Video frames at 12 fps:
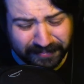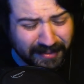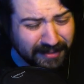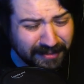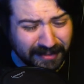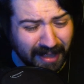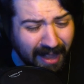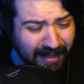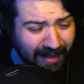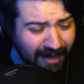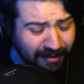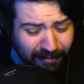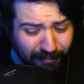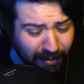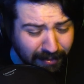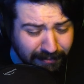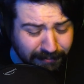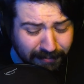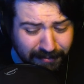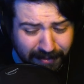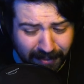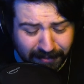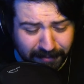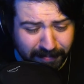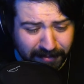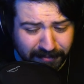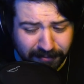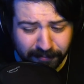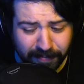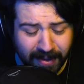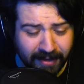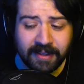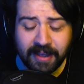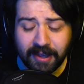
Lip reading: This is, I don't know why this one's getting to be so bad.